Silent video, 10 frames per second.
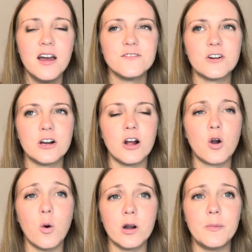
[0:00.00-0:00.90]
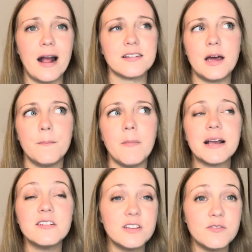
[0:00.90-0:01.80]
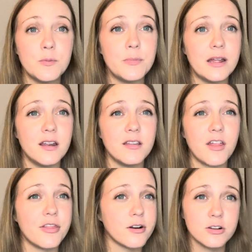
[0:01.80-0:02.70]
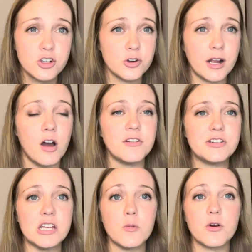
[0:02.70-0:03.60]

for a quarterback that might have even been the 3rd string on their team,